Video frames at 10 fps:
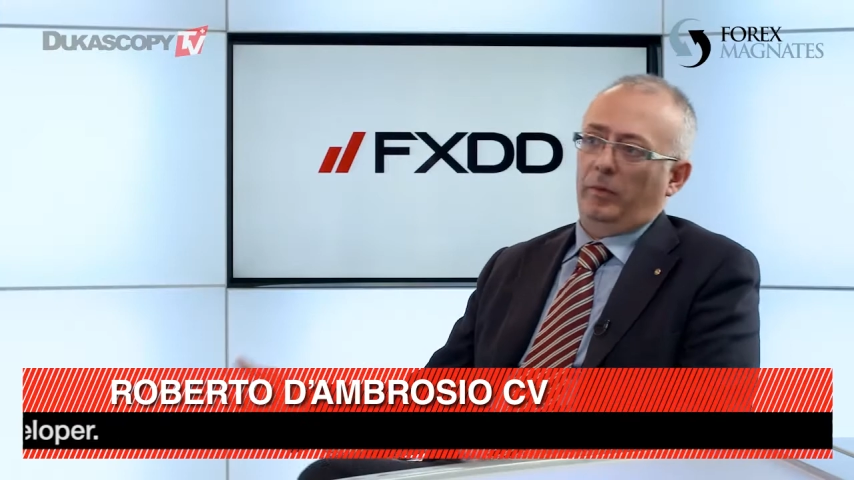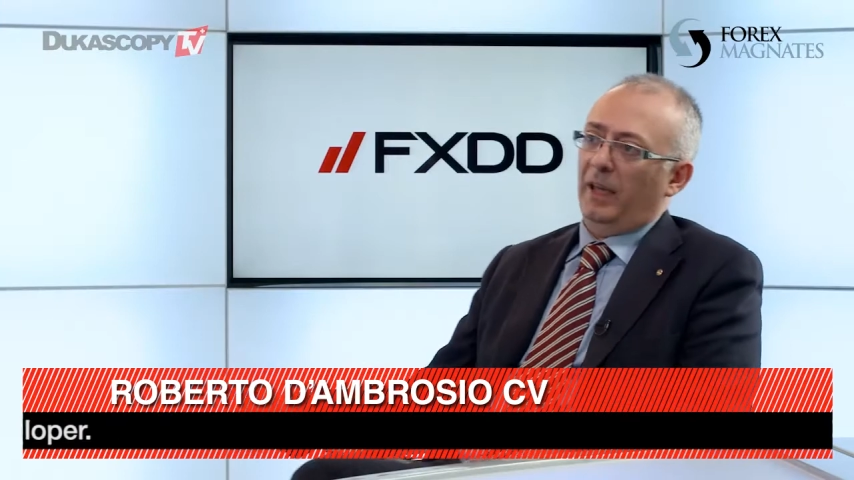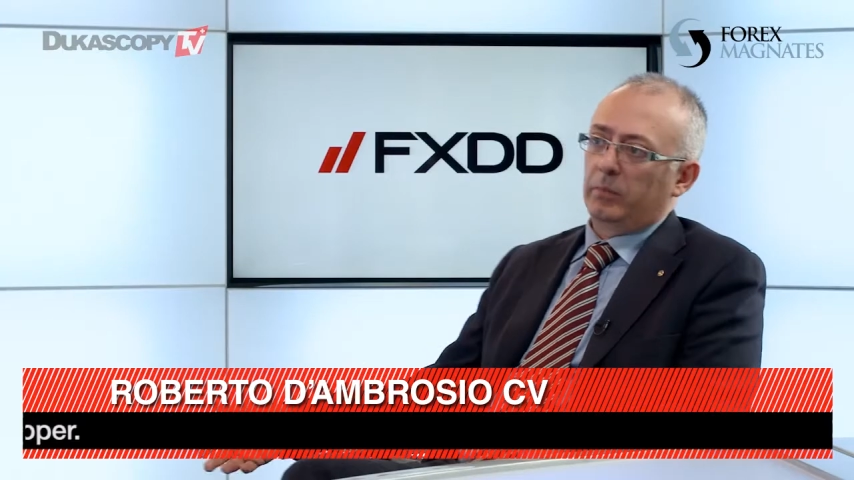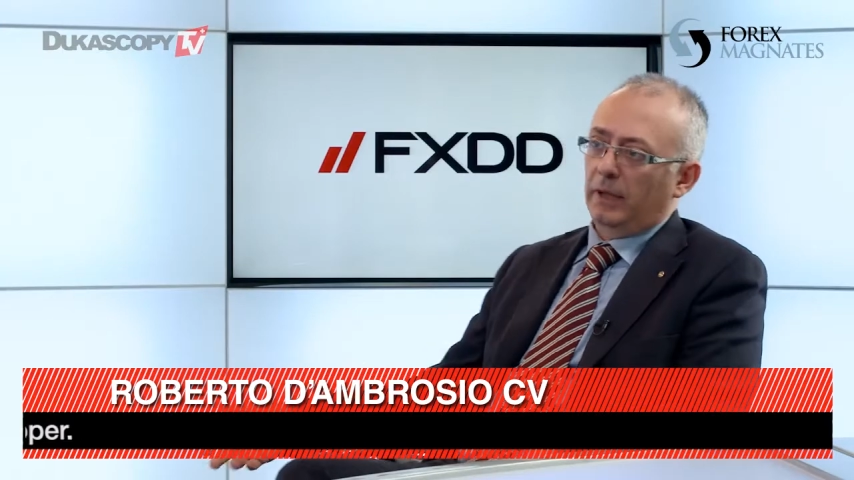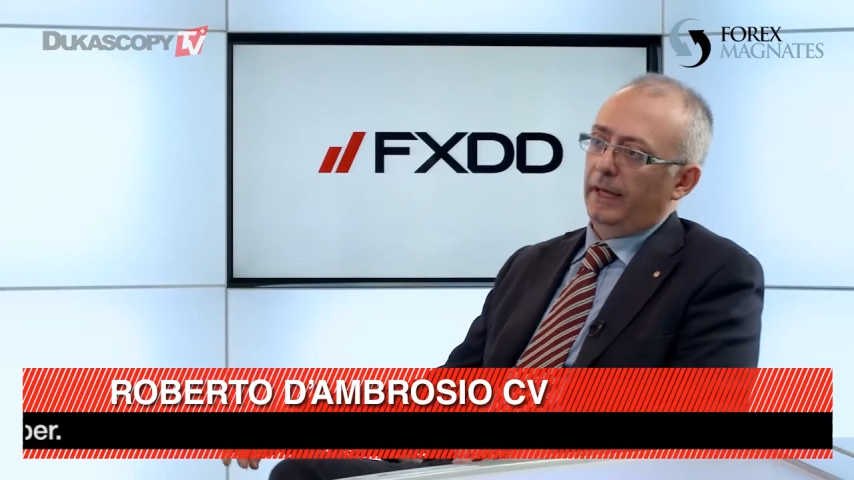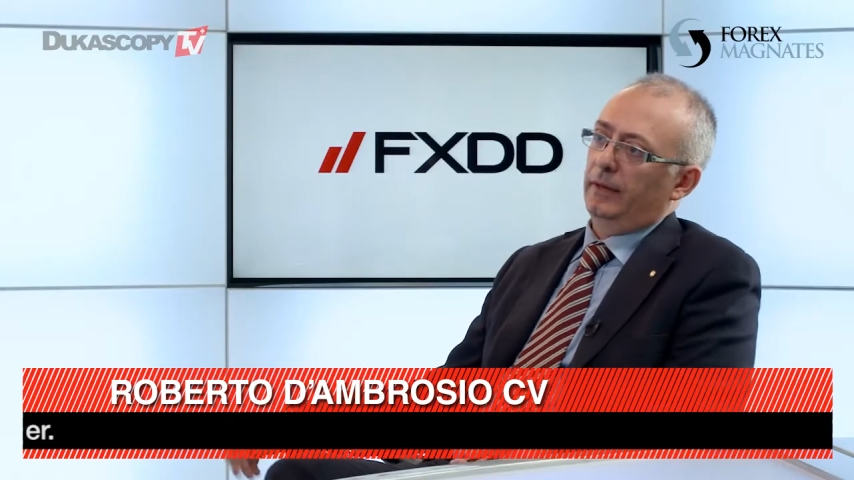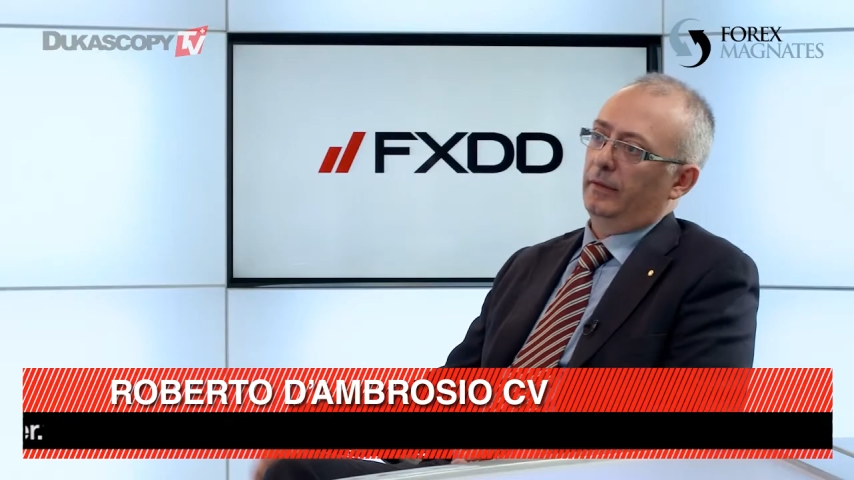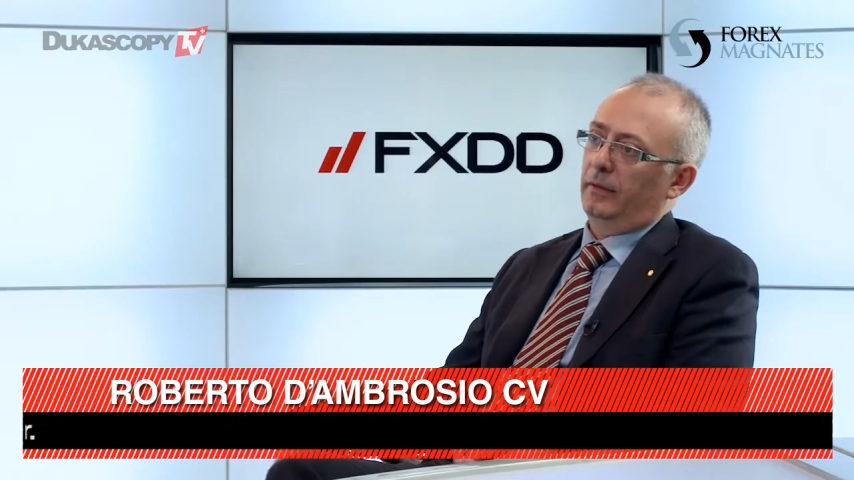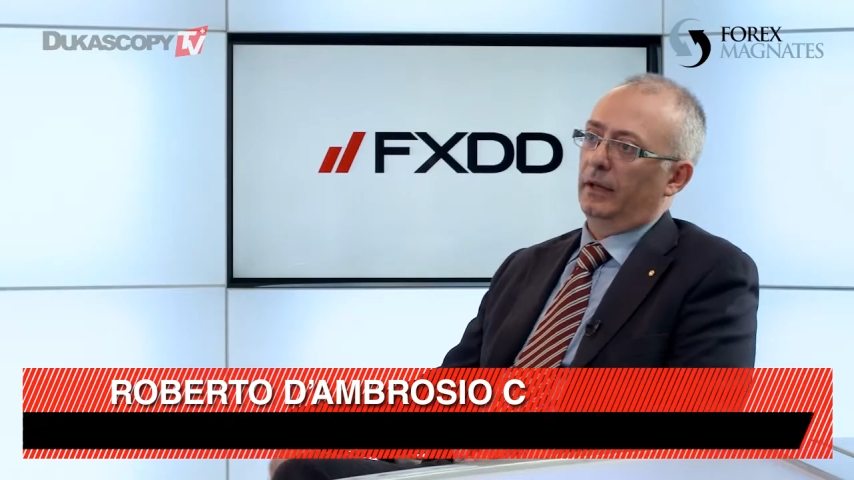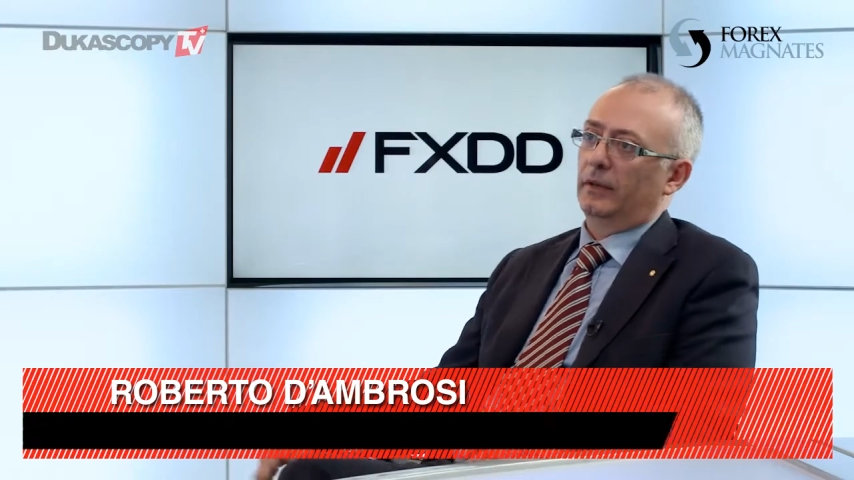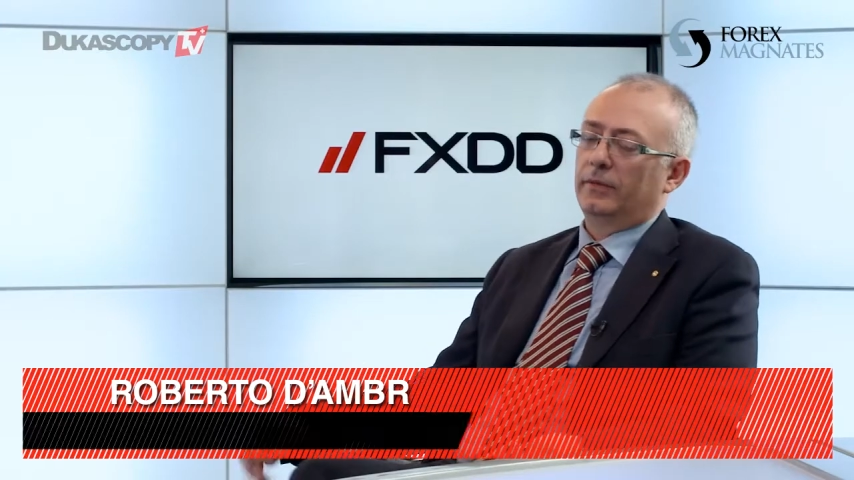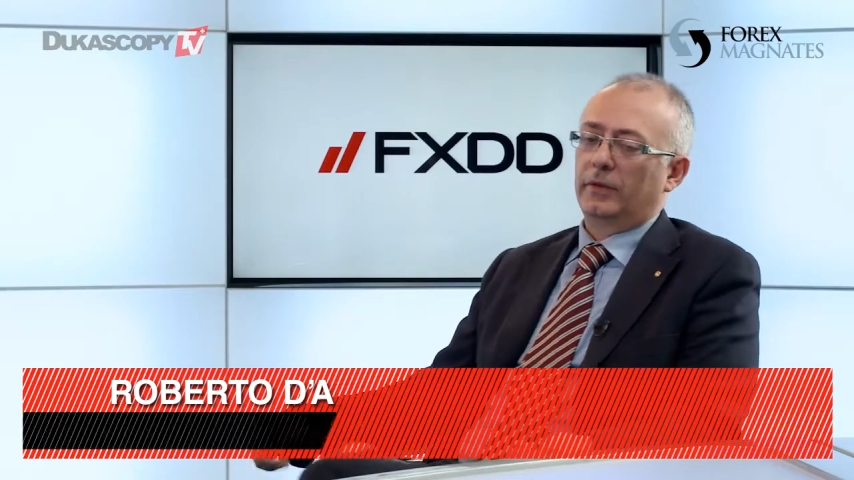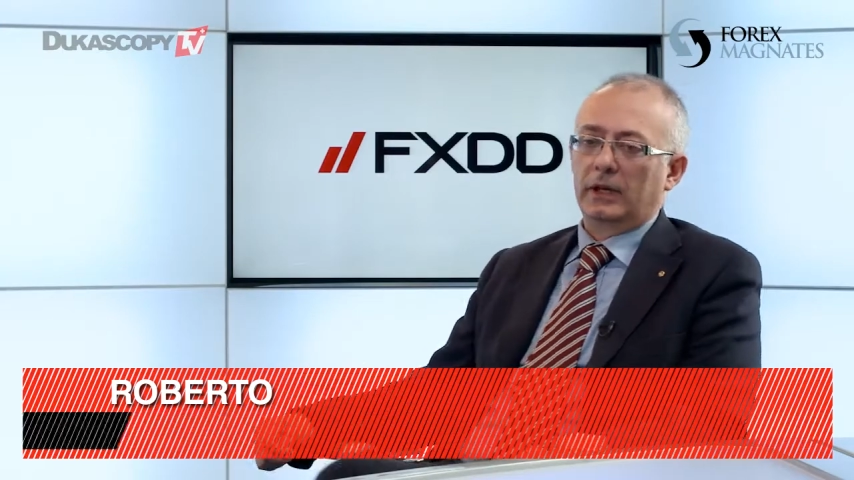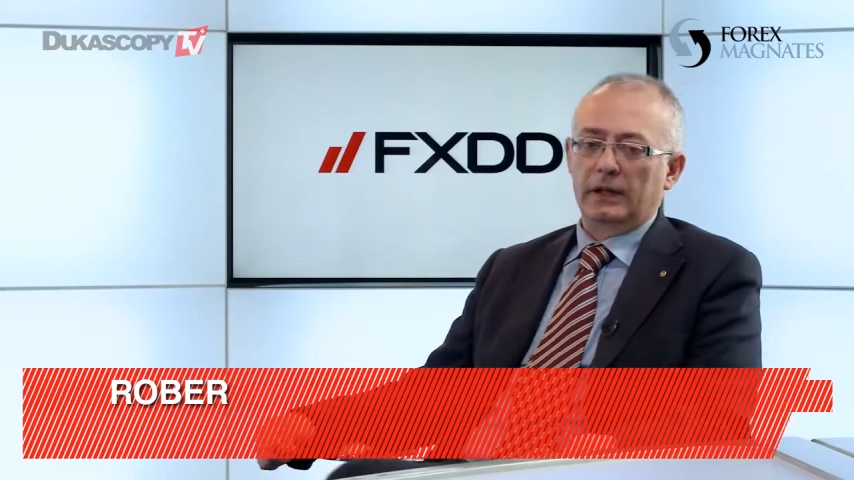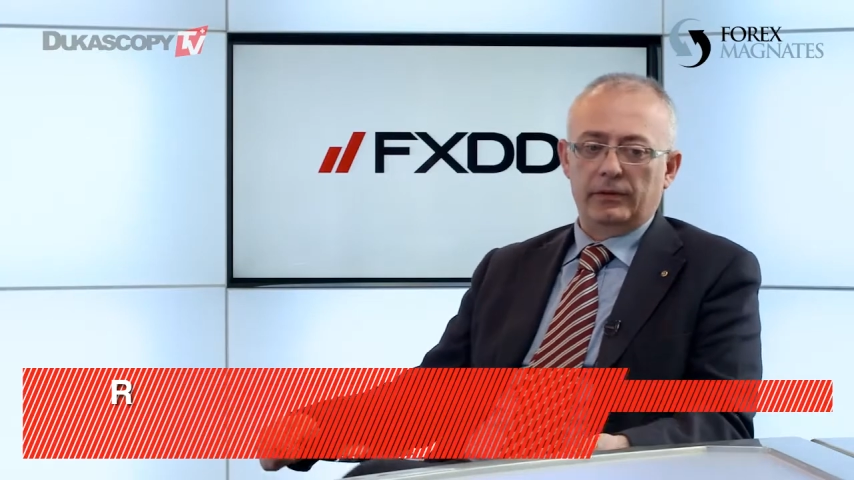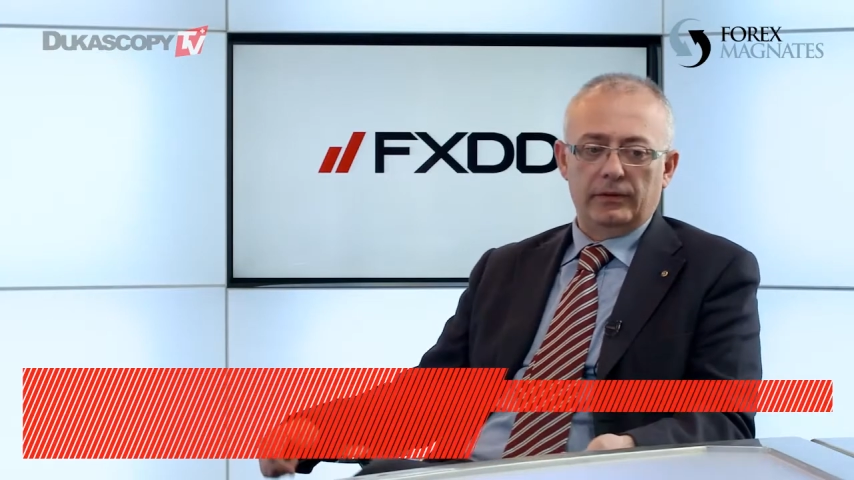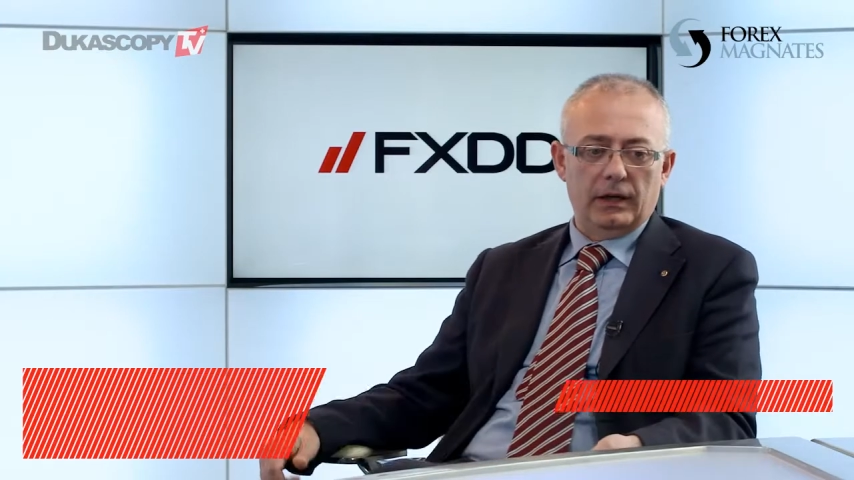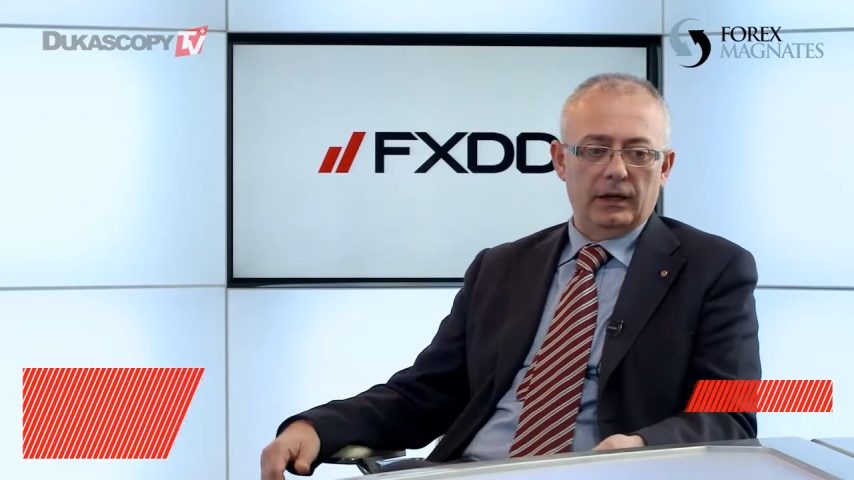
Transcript: we make plans, and as far as